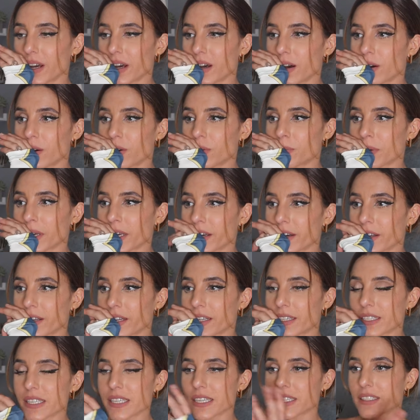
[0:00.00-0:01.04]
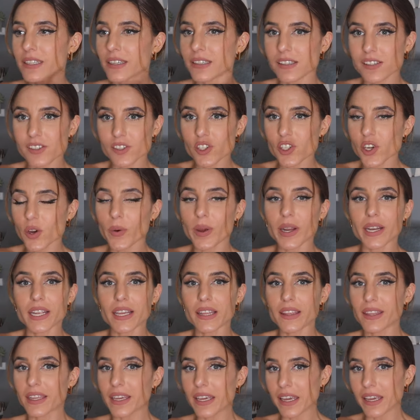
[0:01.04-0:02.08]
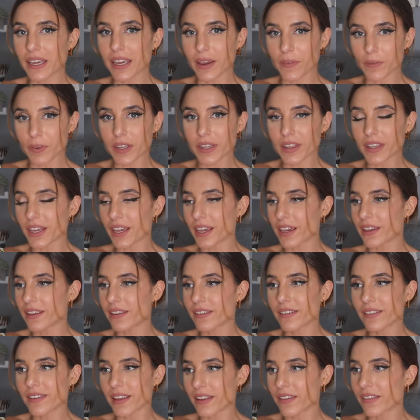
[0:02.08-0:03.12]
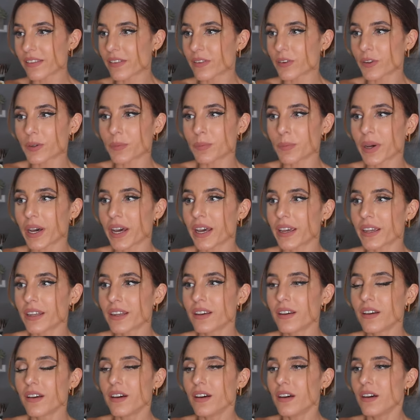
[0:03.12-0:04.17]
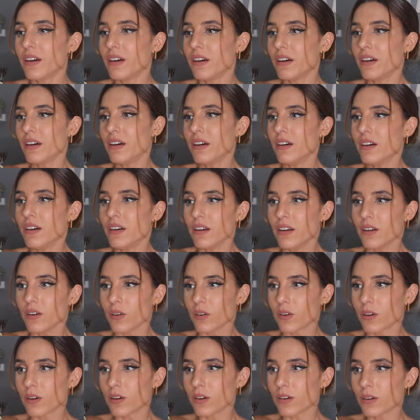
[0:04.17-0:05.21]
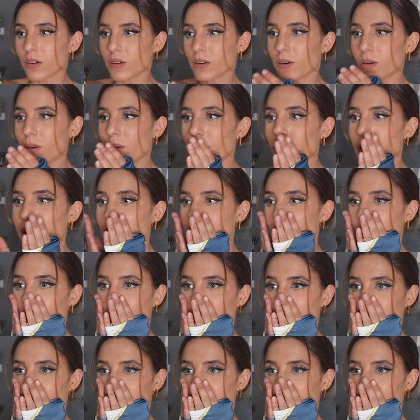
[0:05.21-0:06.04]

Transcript: Oh my goodness, it doesn't show anything. Everything is censored, but oh, I don't